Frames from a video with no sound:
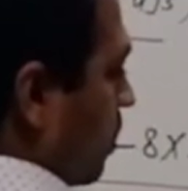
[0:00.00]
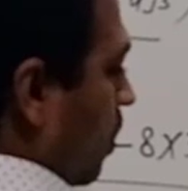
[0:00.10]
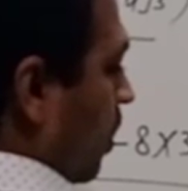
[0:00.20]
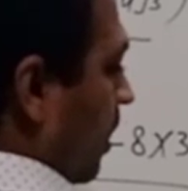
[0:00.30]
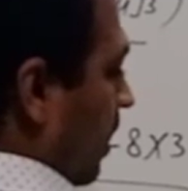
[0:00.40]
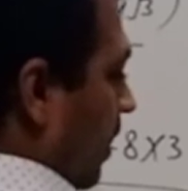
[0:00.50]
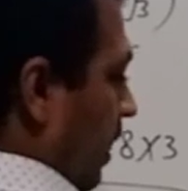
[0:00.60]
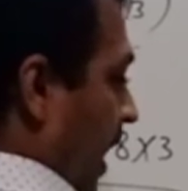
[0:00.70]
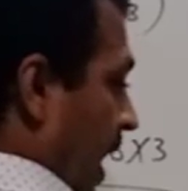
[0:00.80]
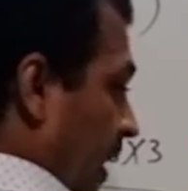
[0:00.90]
so
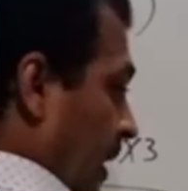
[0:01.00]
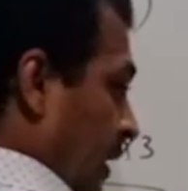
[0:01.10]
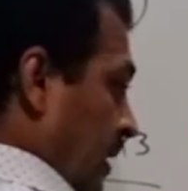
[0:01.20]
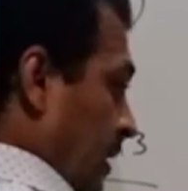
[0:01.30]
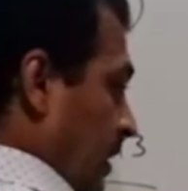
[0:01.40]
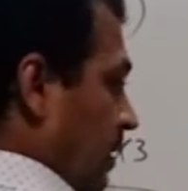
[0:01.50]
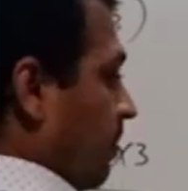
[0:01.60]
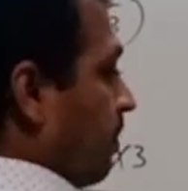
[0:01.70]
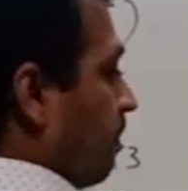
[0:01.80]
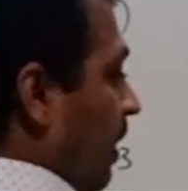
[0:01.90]
nine
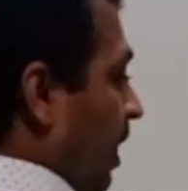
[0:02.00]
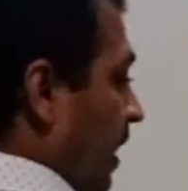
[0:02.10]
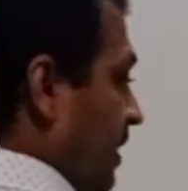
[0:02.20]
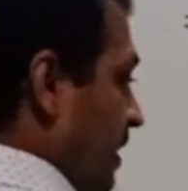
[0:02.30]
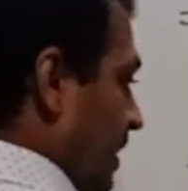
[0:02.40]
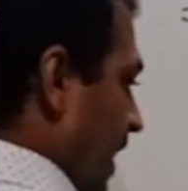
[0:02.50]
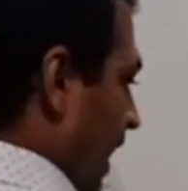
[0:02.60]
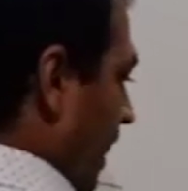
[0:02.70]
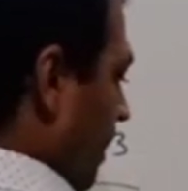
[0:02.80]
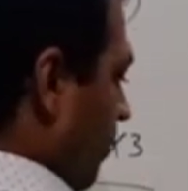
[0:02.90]
plus
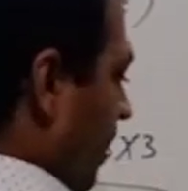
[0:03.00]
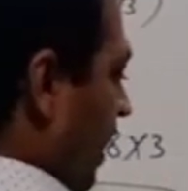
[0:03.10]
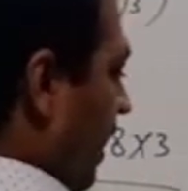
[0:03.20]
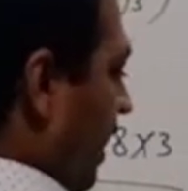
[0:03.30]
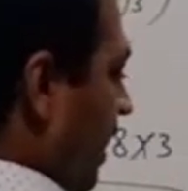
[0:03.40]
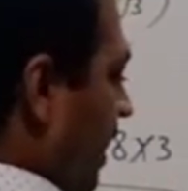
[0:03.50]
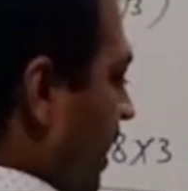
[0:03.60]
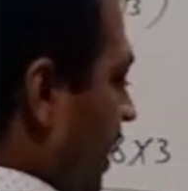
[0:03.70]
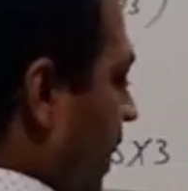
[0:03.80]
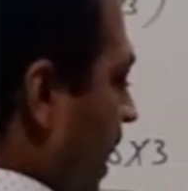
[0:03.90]
ten, we are
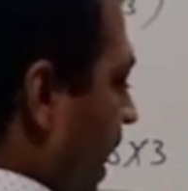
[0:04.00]
getting